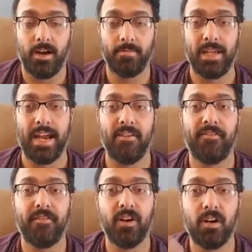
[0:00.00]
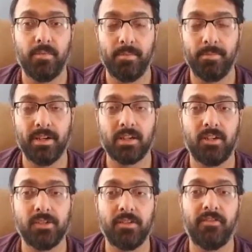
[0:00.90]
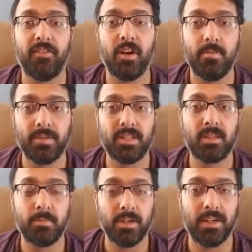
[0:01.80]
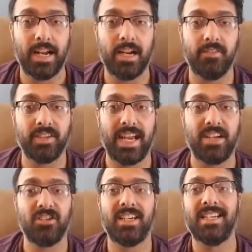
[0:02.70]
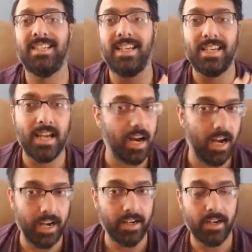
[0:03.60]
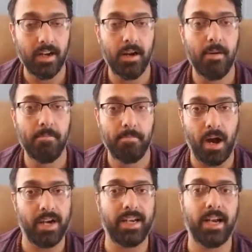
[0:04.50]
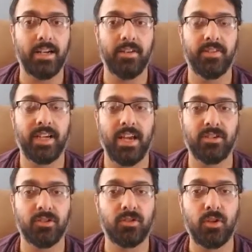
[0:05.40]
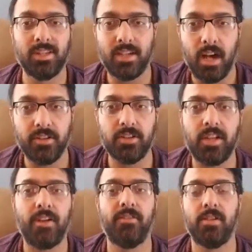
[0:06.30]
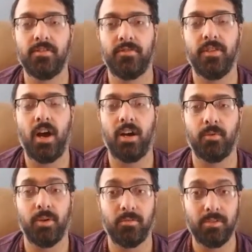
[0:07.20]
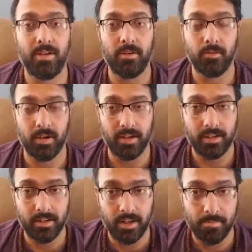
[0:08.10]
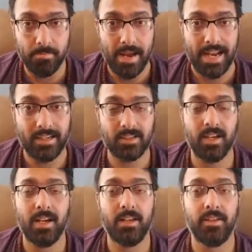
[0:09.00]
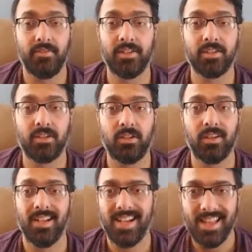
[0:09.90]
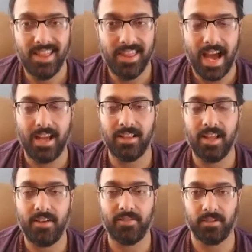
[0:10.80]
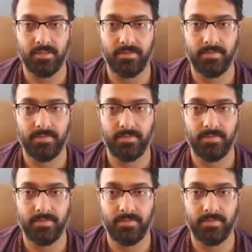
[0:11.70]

miracles affirm spirit identification and deny body identification. So this other level of thought where it makes the physical, that level